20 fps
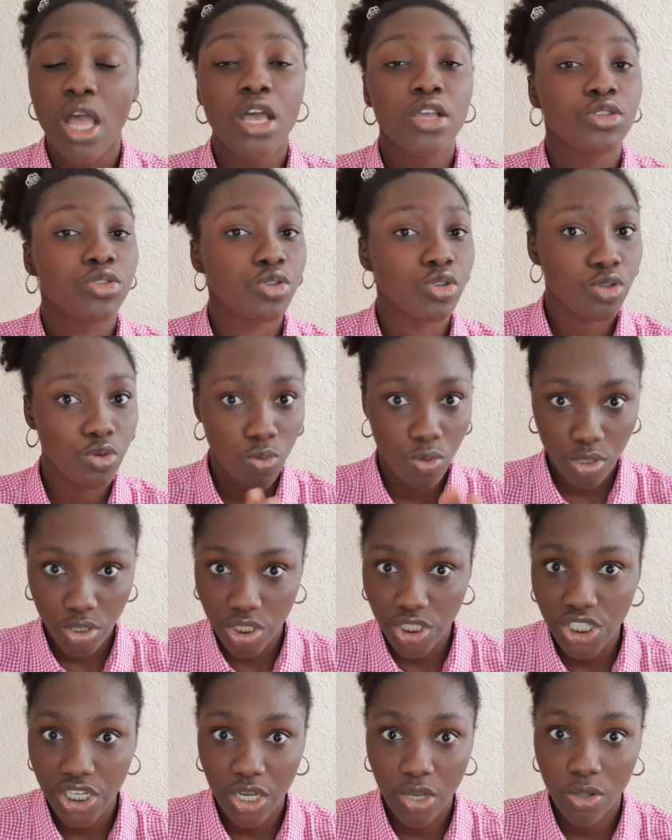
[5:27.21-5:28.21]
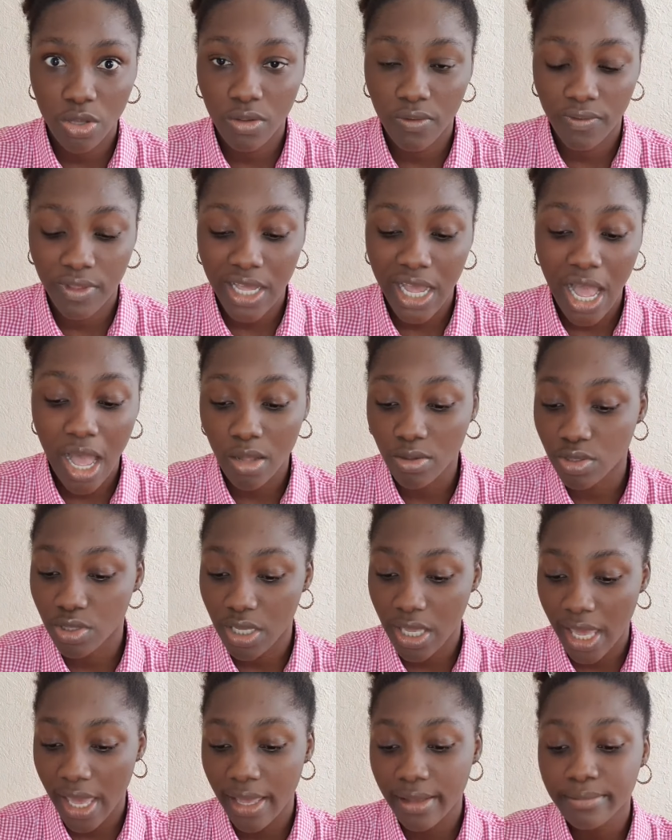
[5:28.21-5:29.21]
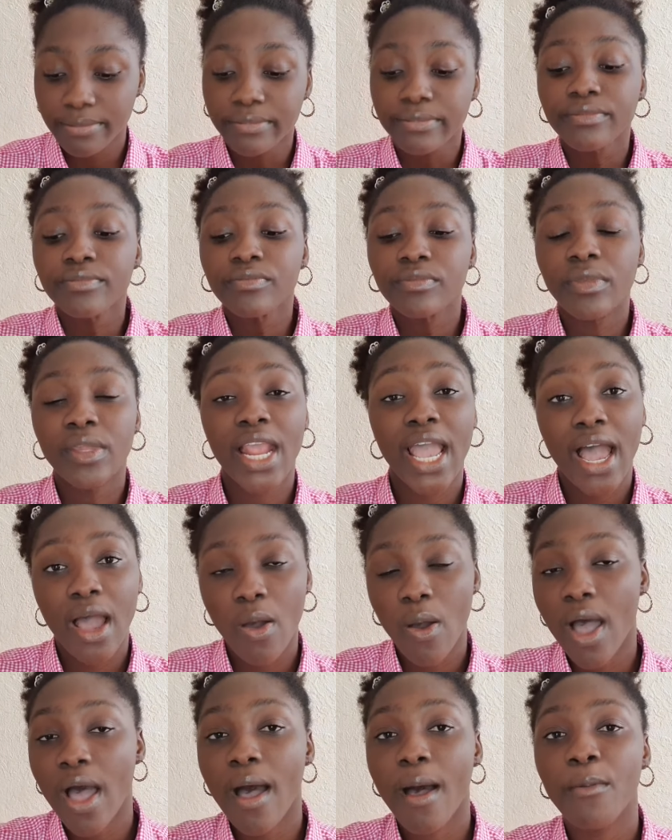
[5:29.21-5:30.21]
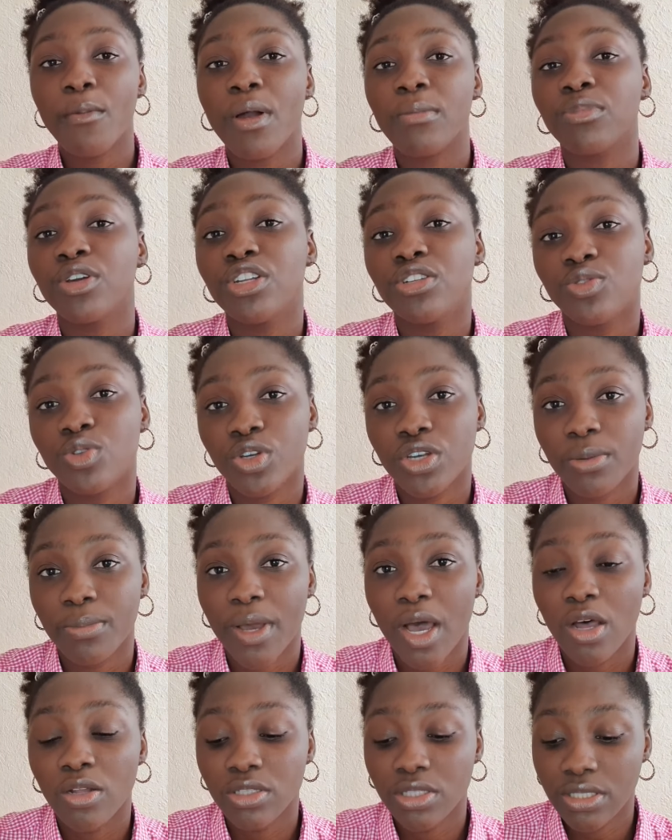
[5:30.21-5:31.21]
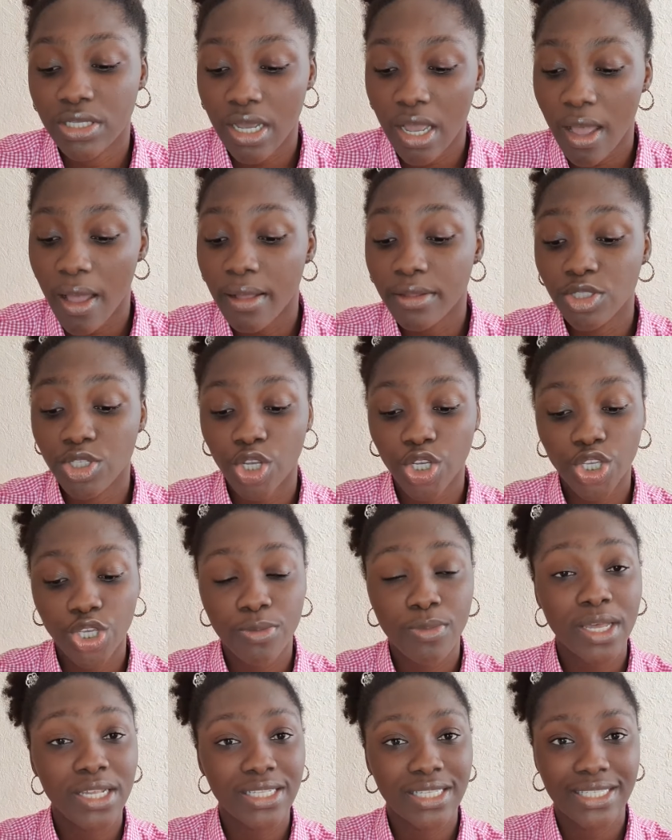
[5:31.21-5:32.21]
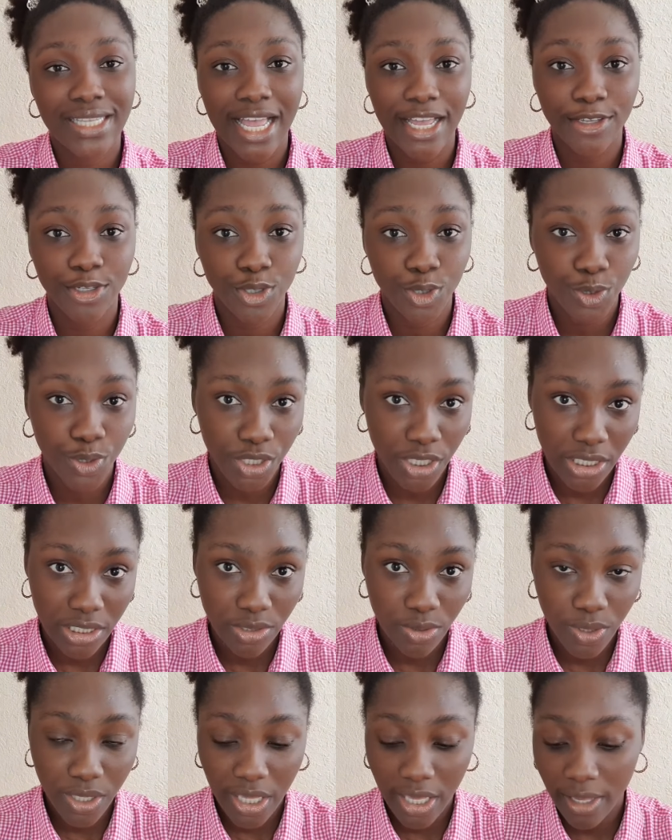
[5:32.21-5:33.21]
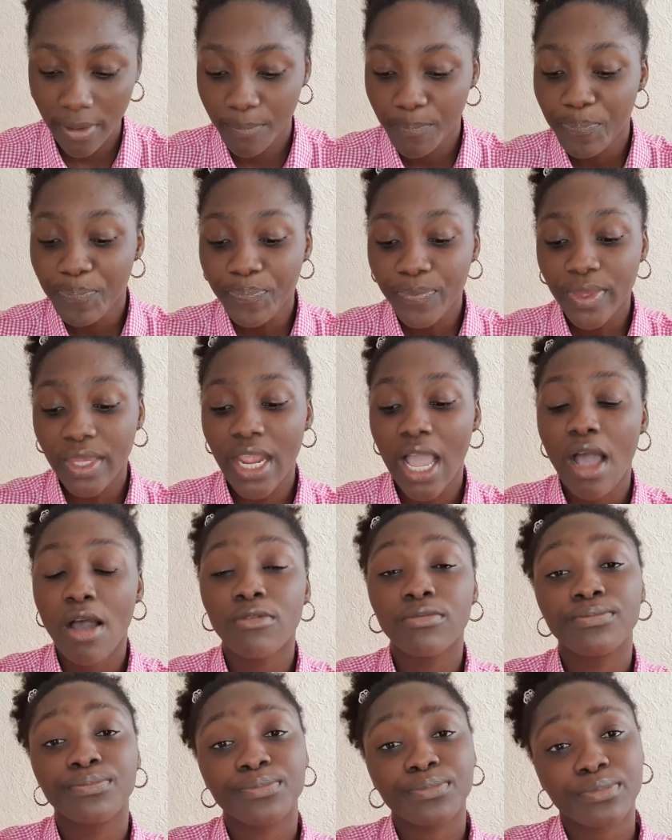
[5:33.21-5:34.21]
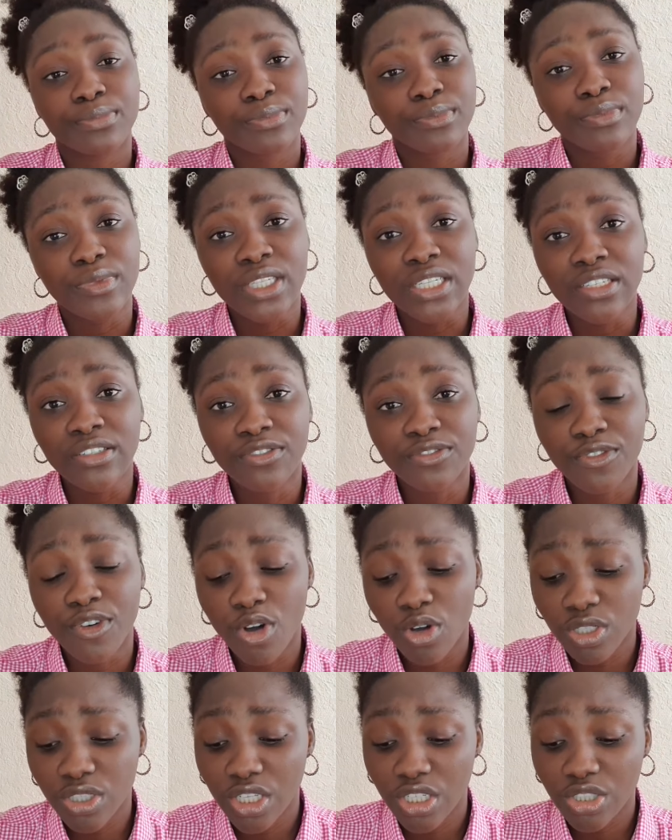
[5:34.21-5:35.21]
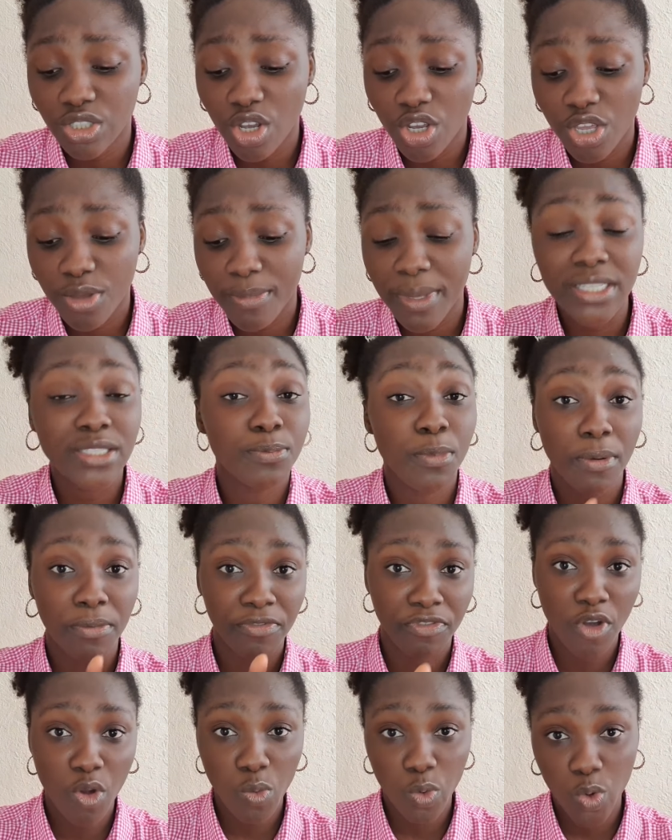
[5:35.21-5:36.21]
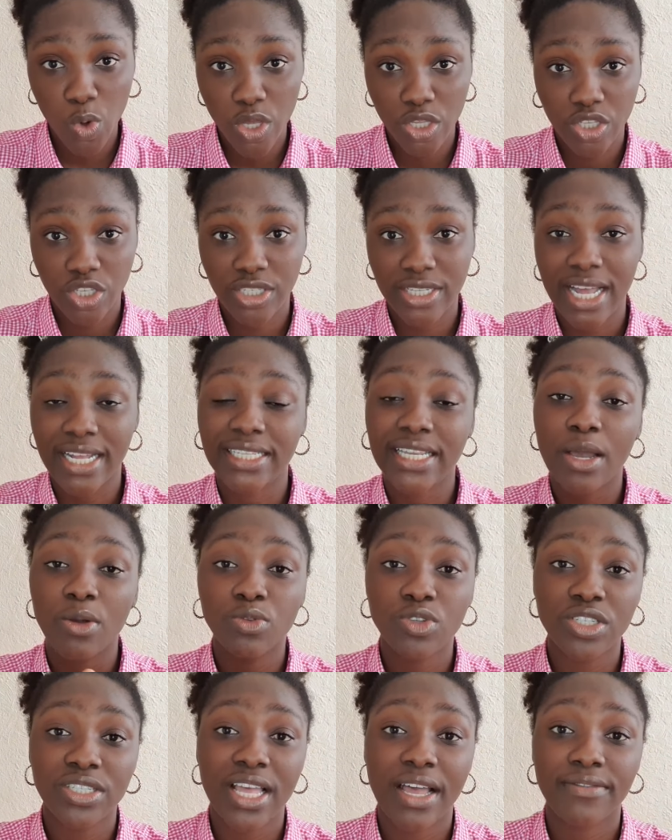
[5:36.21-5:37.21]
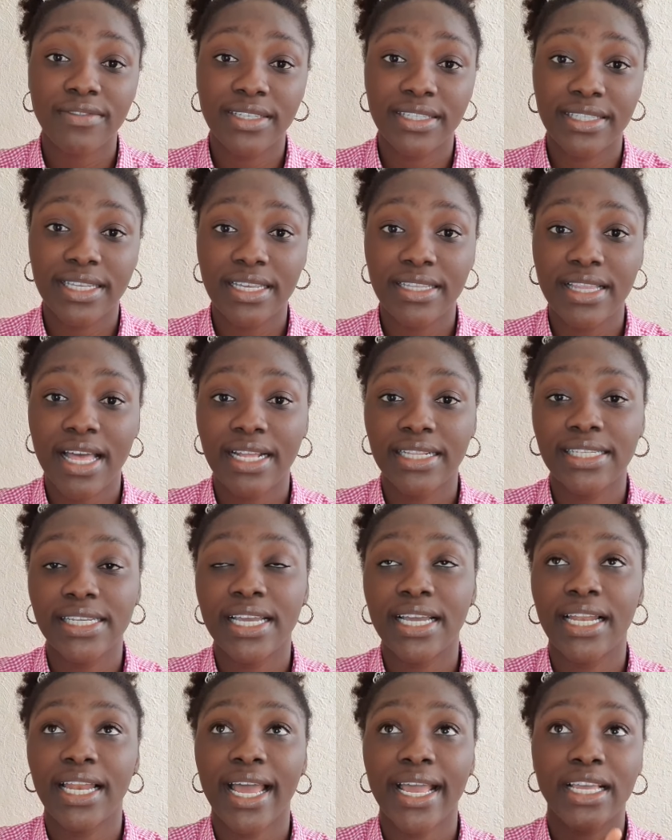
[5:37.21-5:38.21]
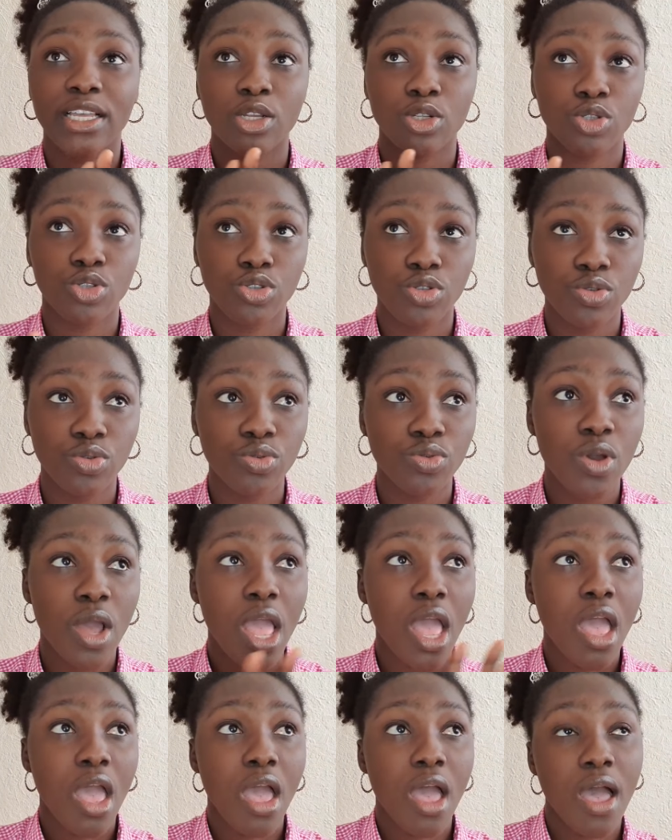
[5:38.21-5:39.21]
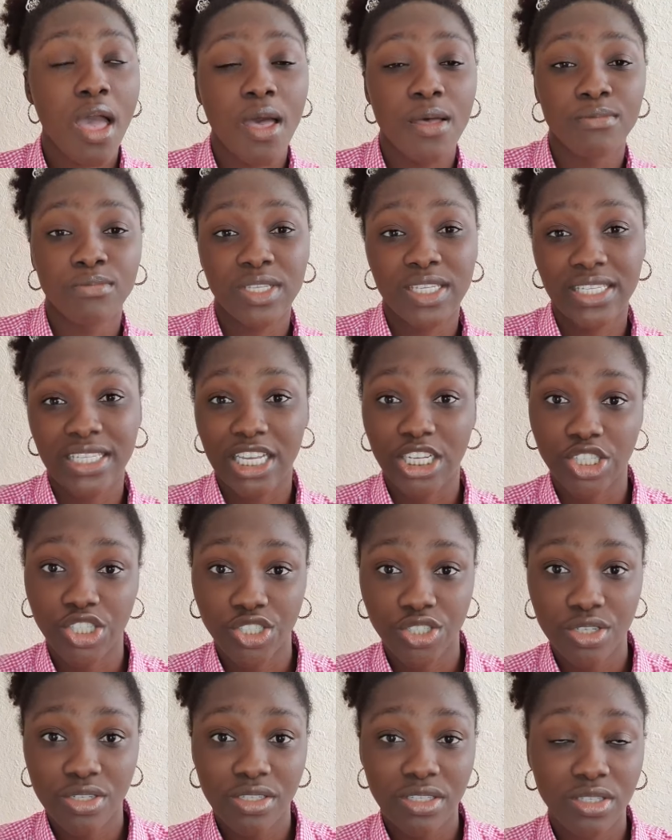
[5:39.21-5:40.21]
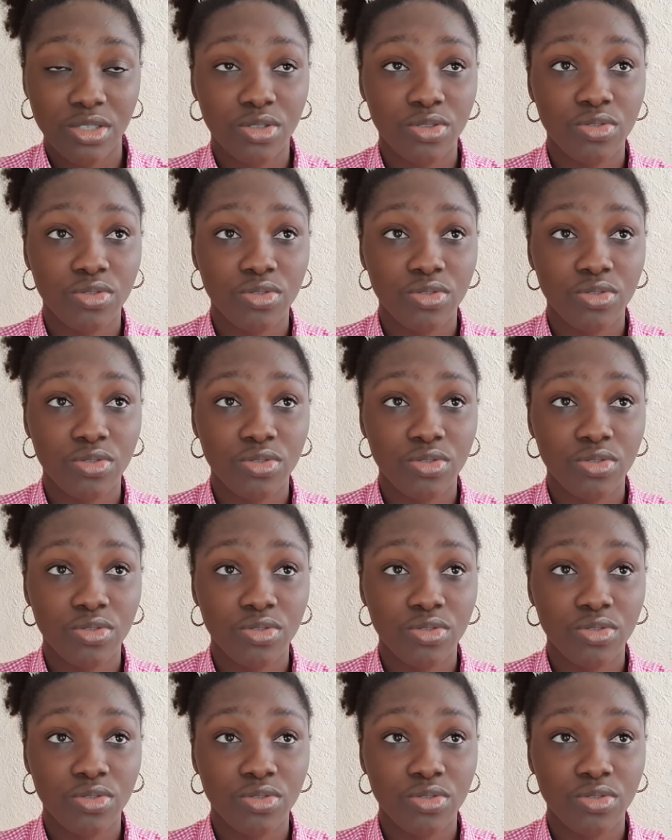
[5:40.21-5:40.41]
So you want to check all of that out. Okay, now I'm going to talk about the documents that you need. Okay, now for the documents, but before we go into that, I would just have to say that there are like two seasons